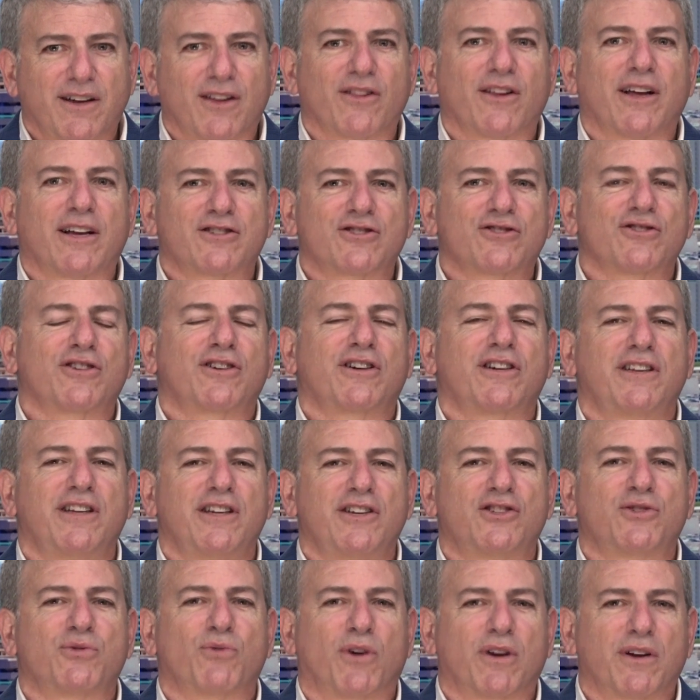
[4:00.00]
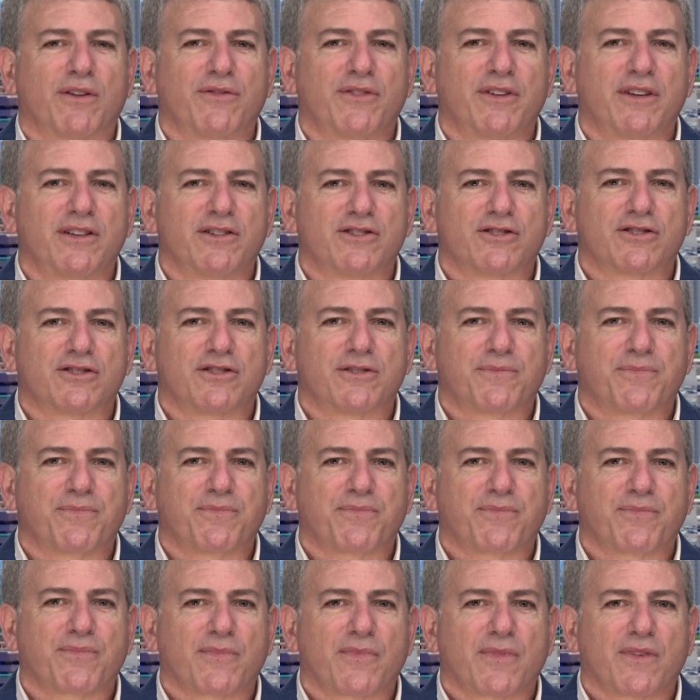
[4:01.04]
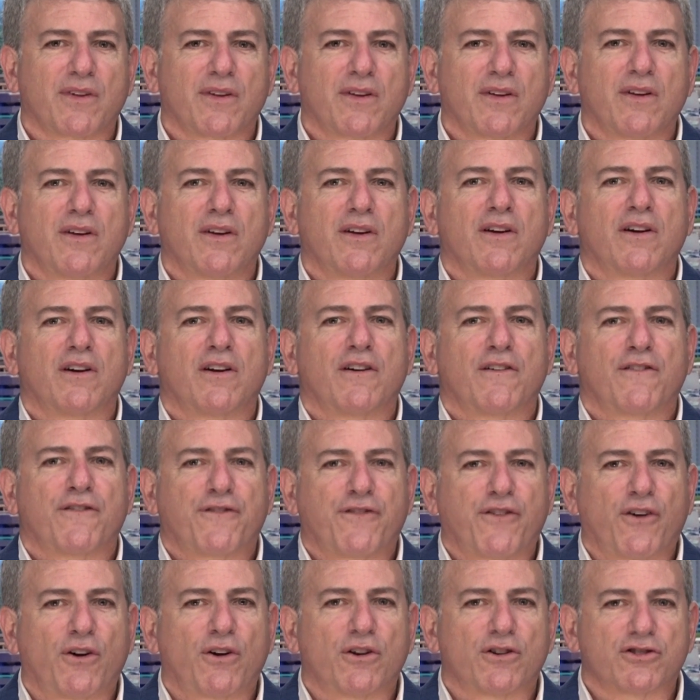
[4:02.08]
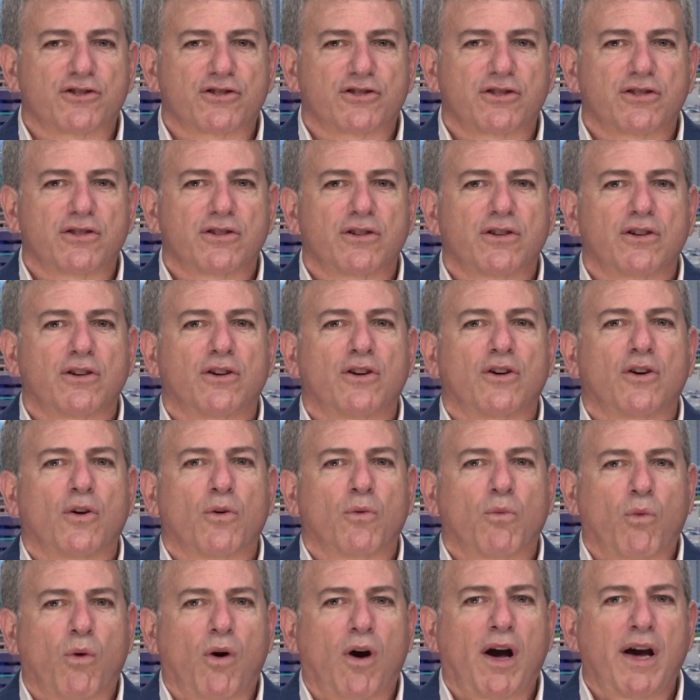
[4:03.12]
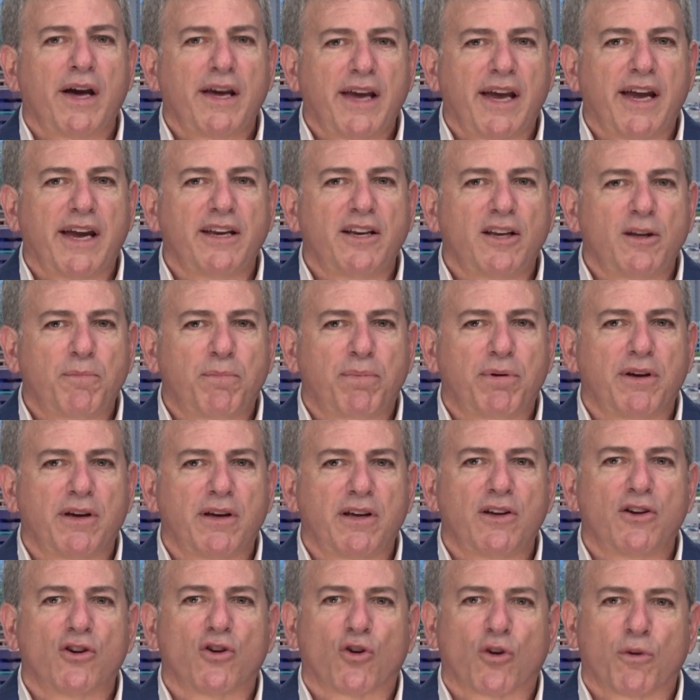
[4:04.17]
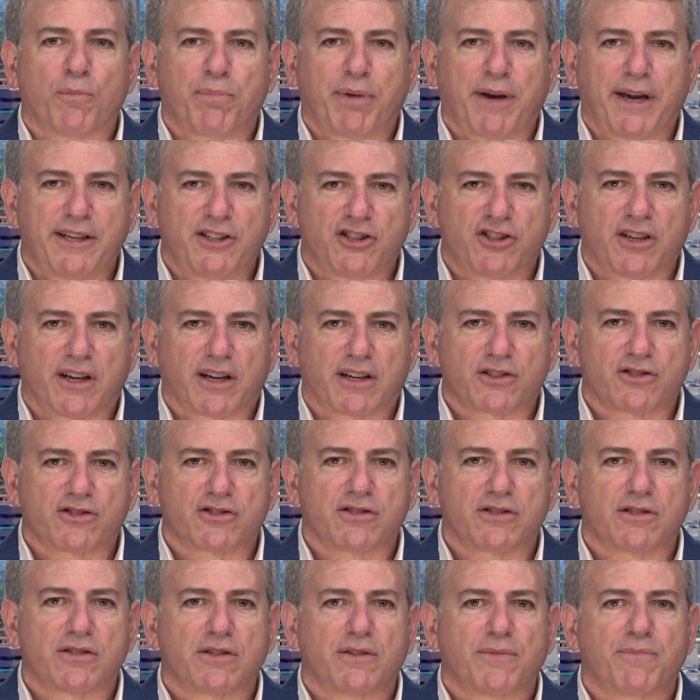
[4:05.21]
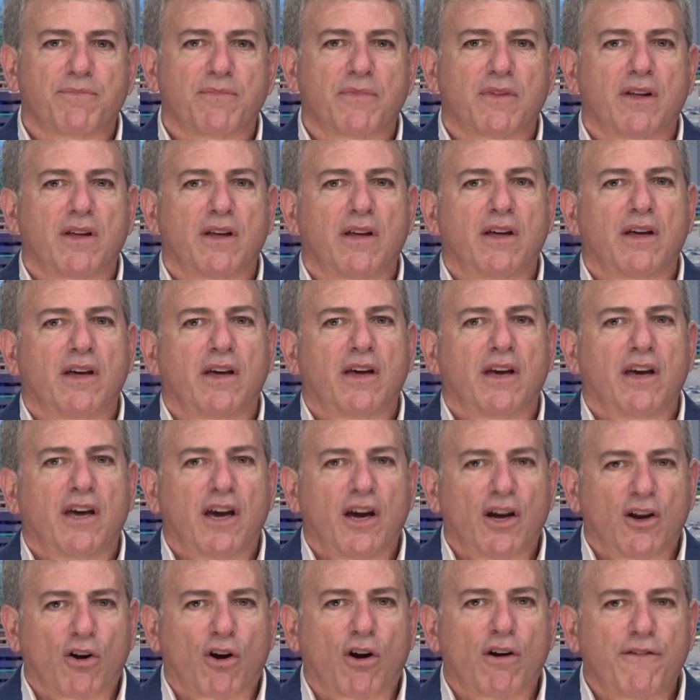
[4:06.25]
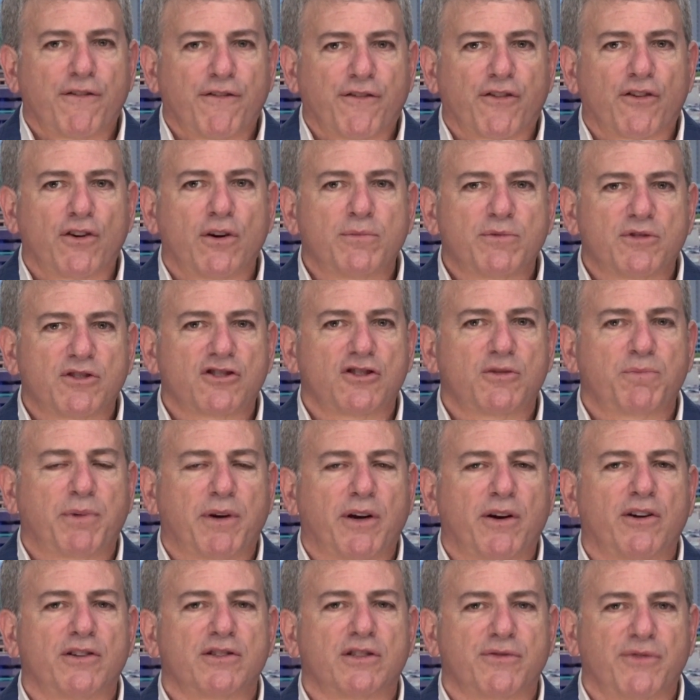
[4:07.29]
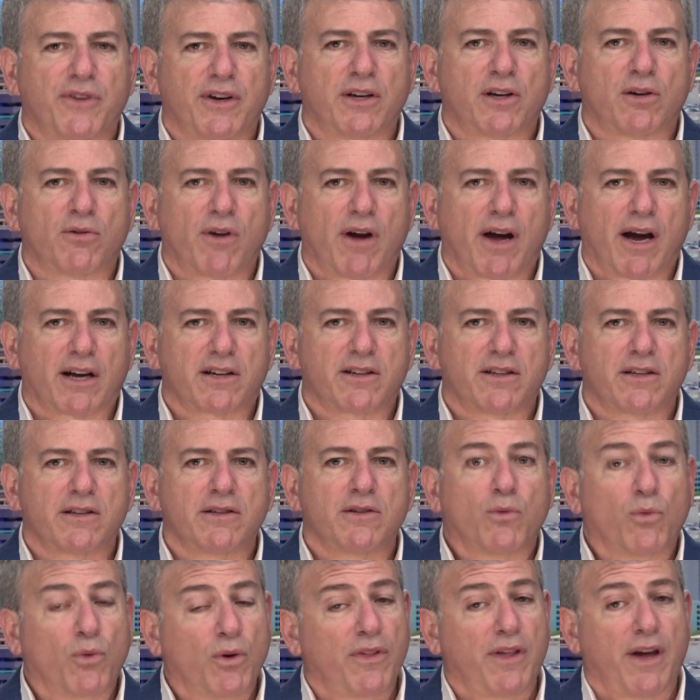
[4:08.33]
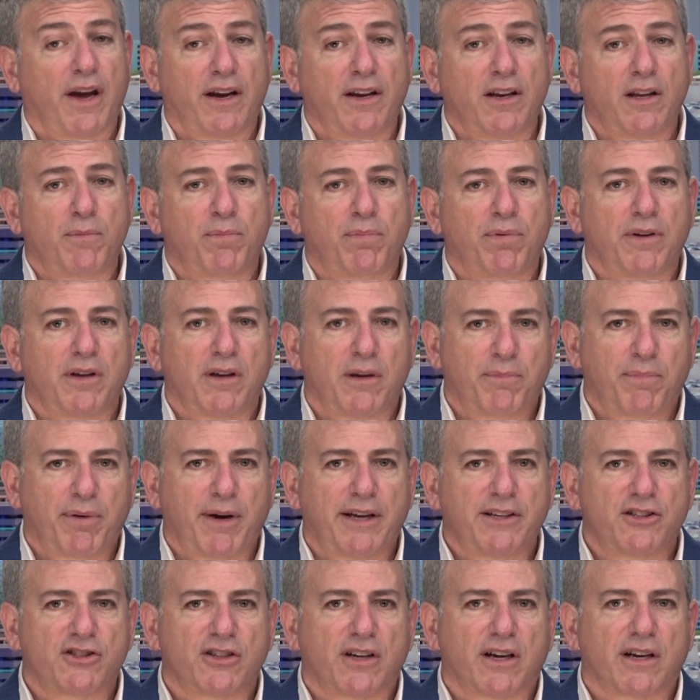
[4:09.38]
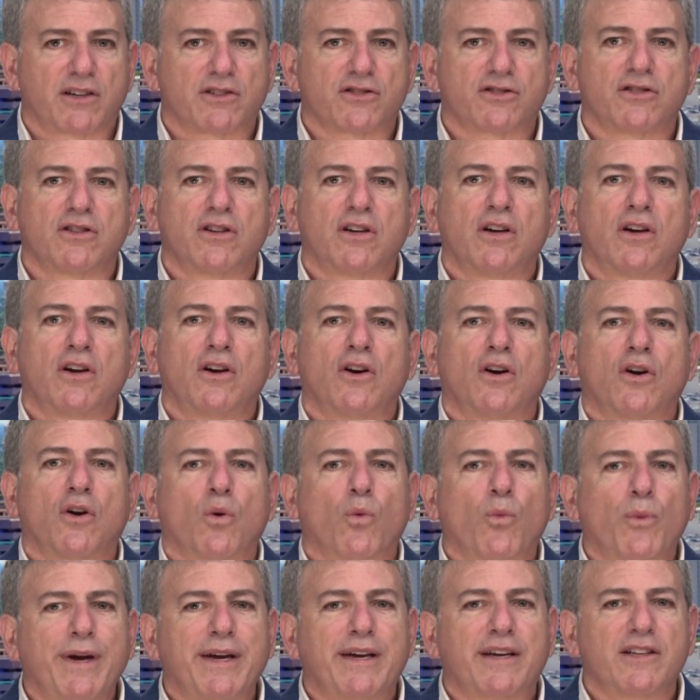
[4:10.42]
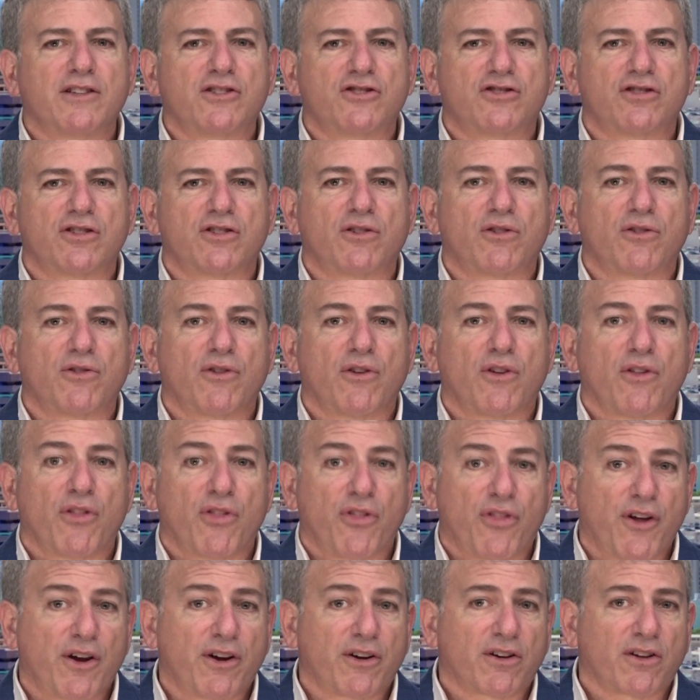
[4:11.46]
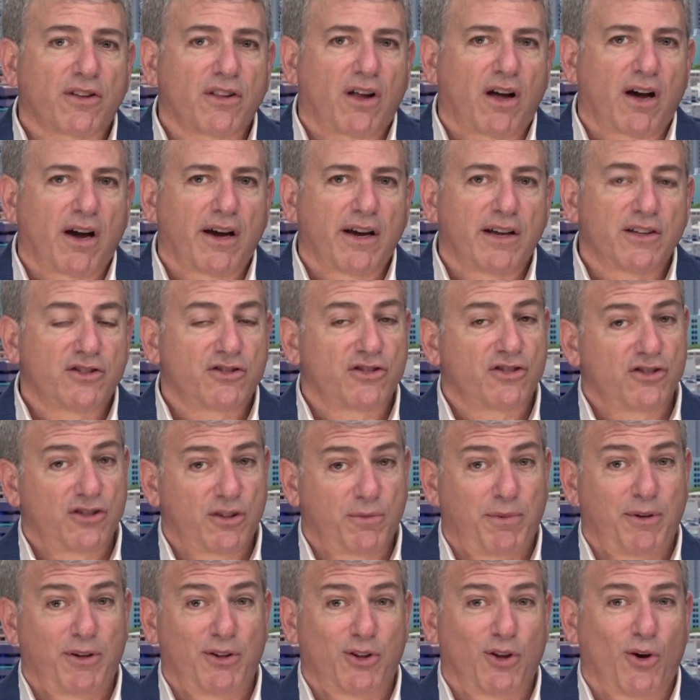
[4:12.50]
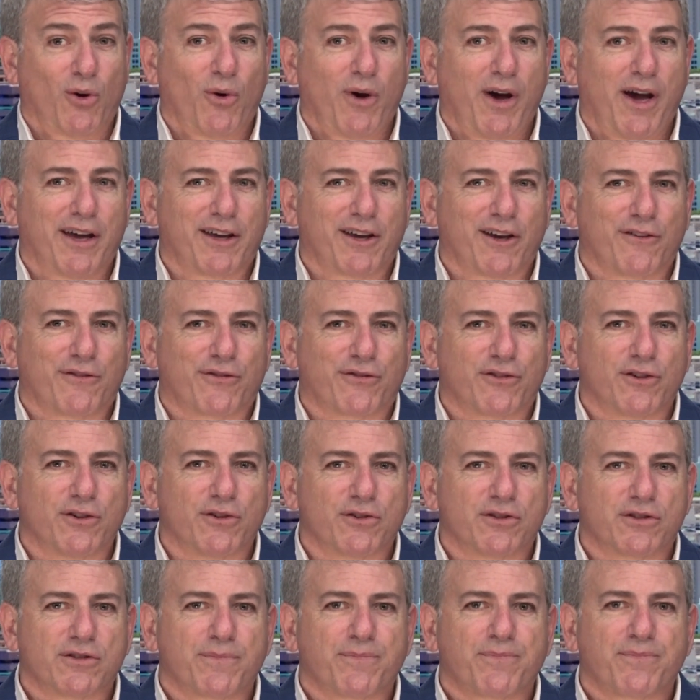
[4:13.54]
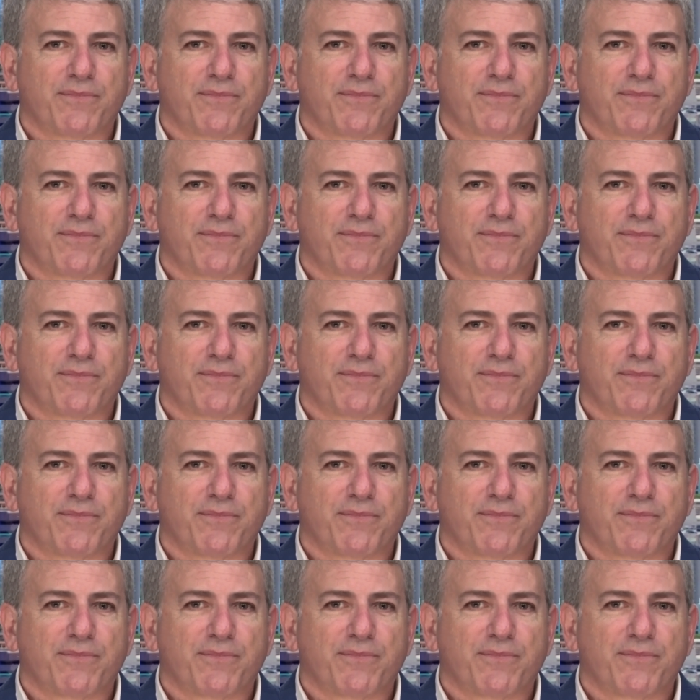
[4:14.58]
Now let's look at each one of these. First, why ADP or paychecks? In our firm's experience of interacting with ADP and paychecks, we consider their clients to be low-hanging fruit.